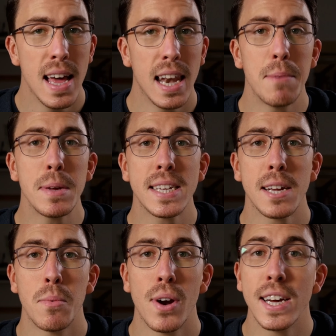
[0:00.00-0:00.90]
let me
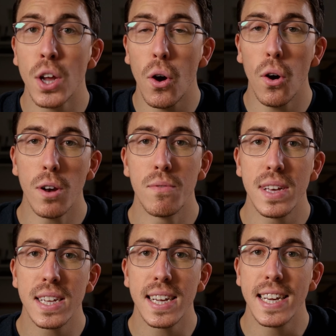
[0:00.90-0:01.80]
summarize all of
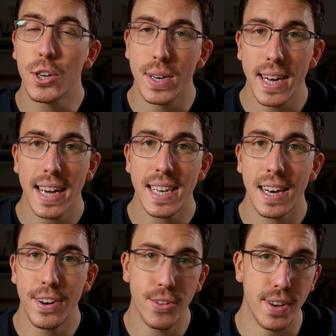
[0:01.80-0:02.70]
this into a nice
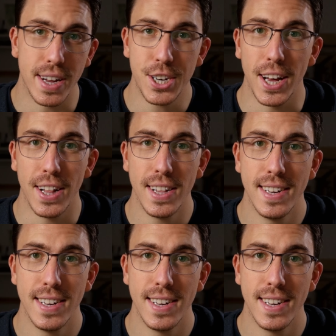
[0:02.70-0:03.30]
little nutshell.